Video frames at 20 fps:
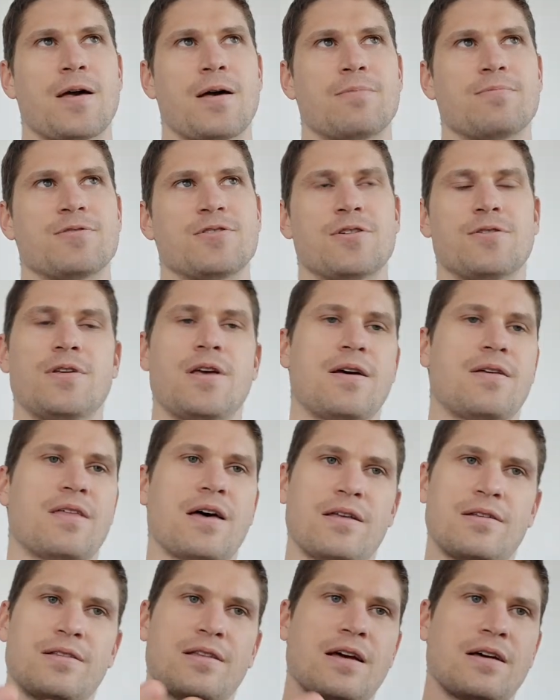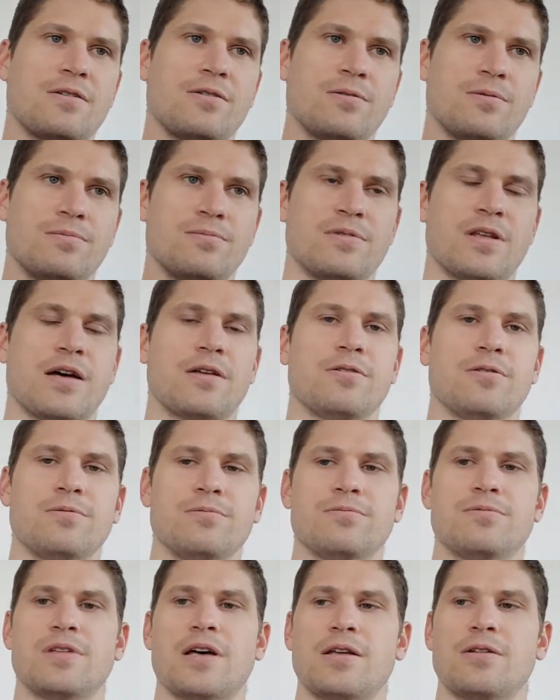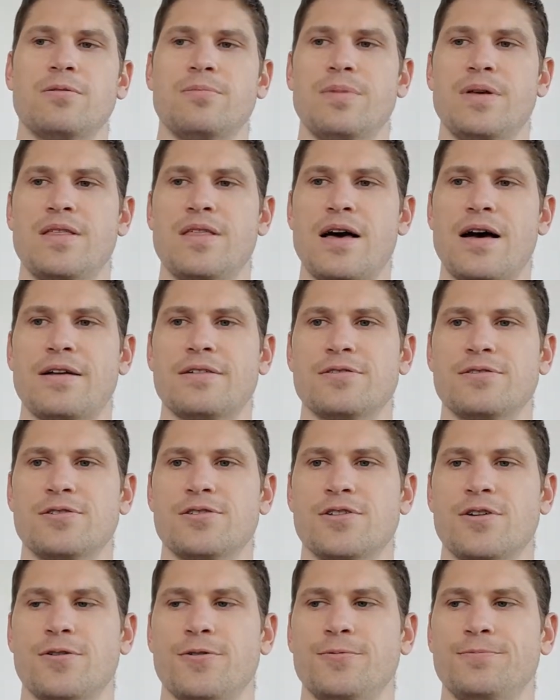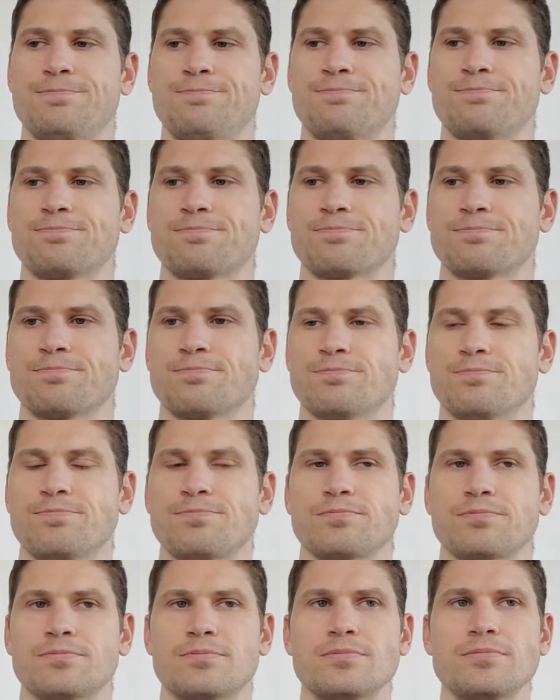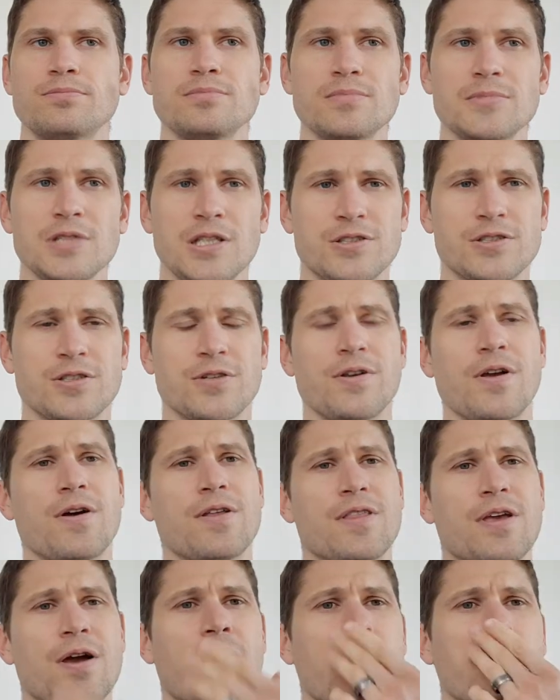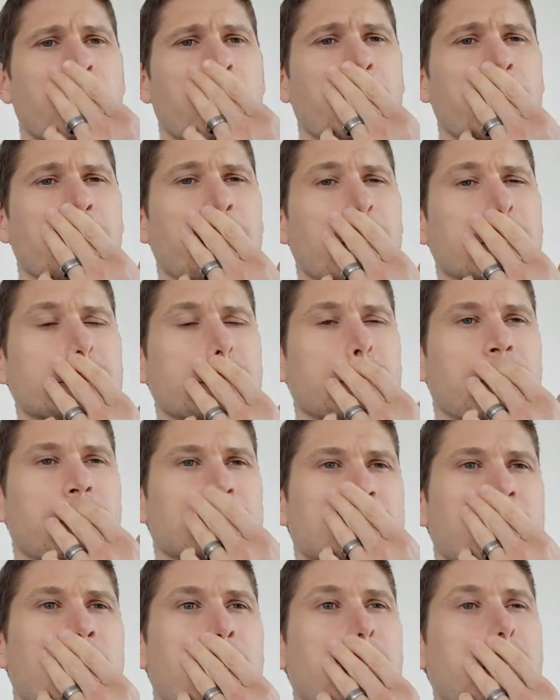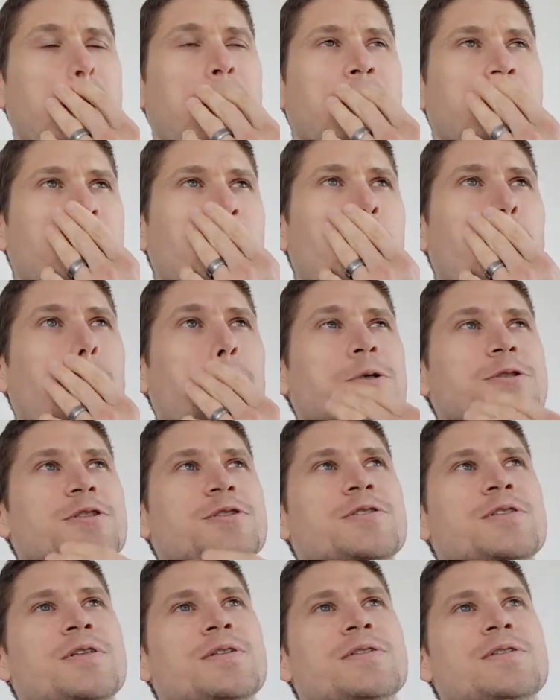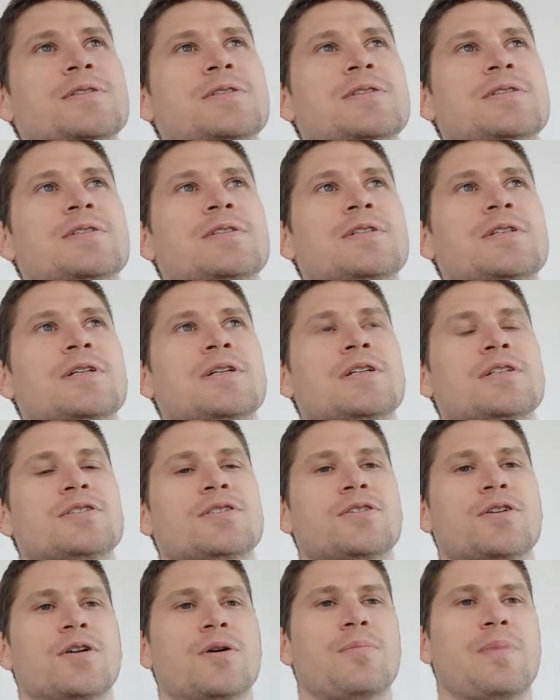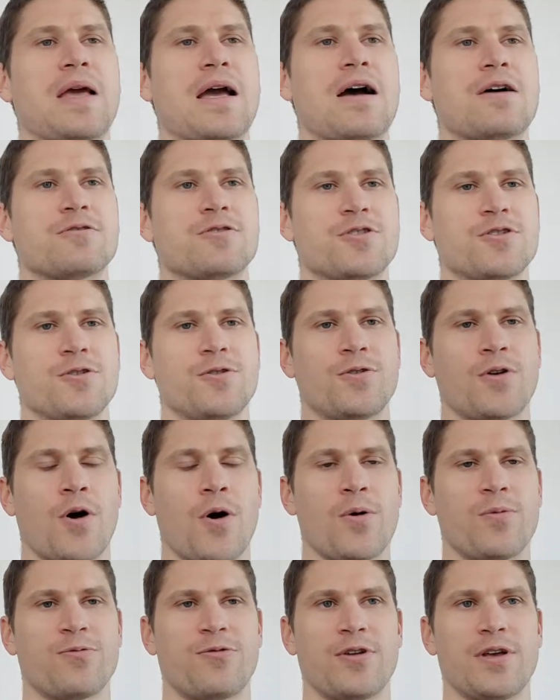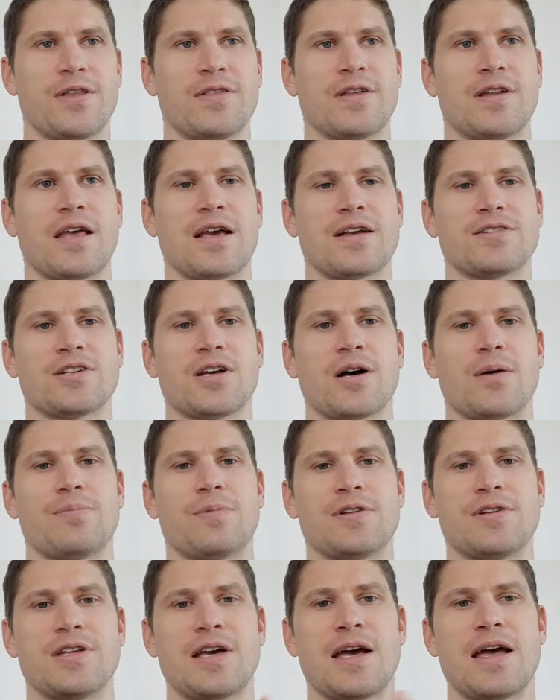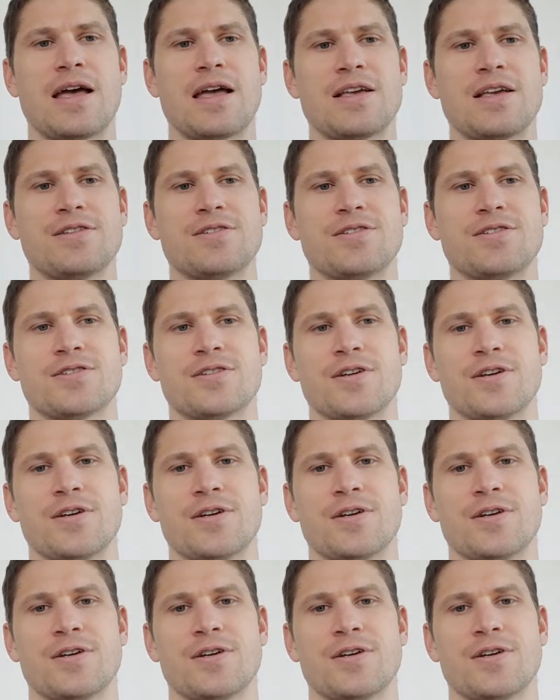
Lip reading: So yeah, that'll be that. So yeah, the Iron Body Martial Arts Iron Hand course. It's going to be out soon, hopefully in the next couple of days.